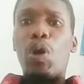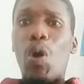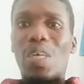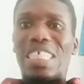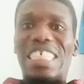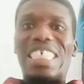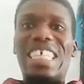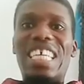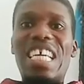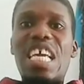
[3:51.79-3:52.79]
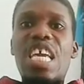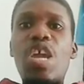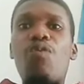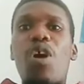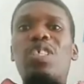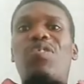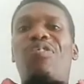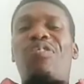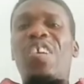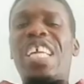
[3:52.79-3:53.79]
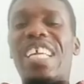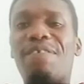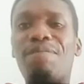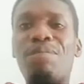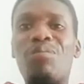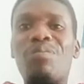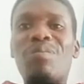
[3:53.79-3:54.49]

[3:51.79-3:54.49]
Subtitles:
broke. He was free.